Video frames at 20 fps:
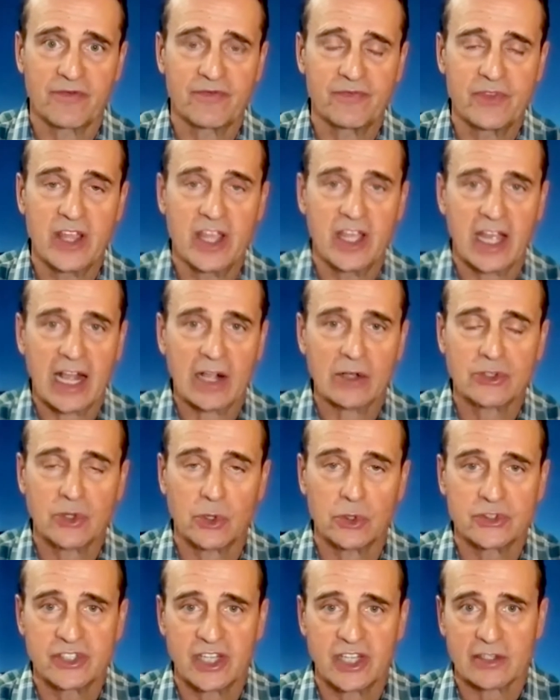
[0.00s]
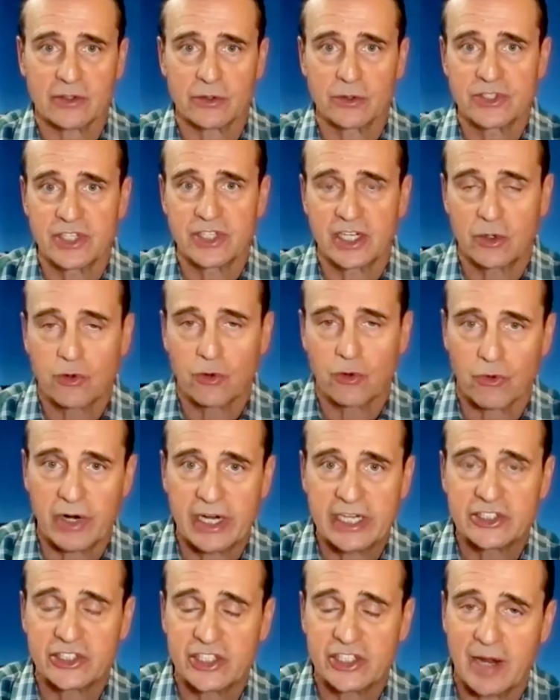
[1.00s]
The household sector is in
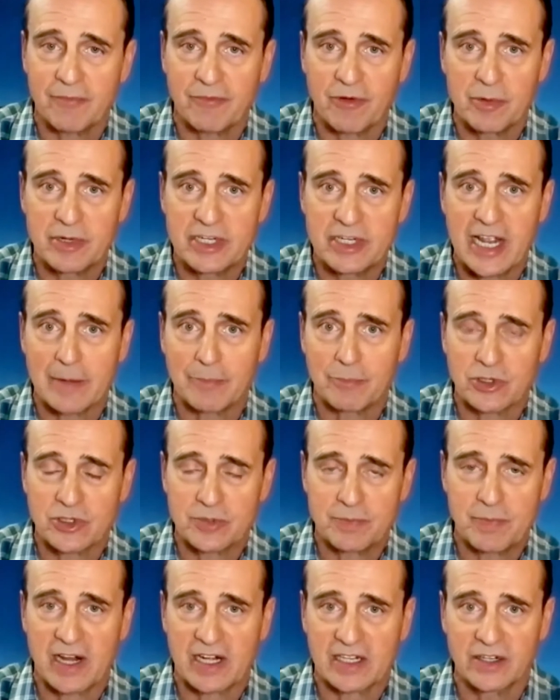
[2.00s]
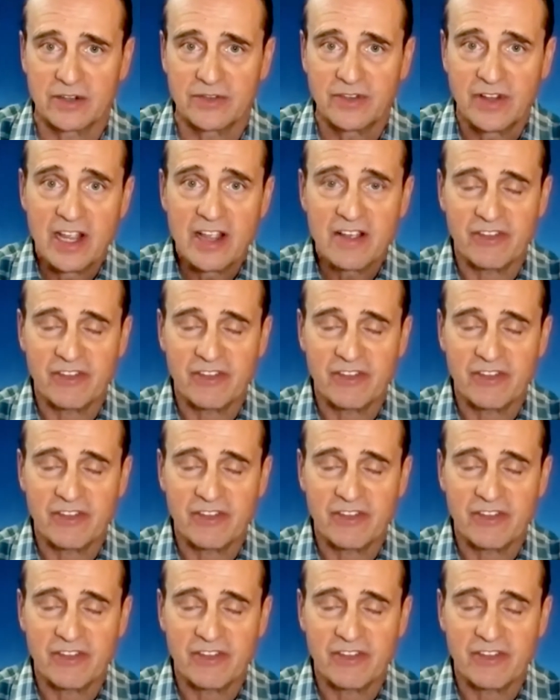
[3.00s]
great shape from a debt perspective.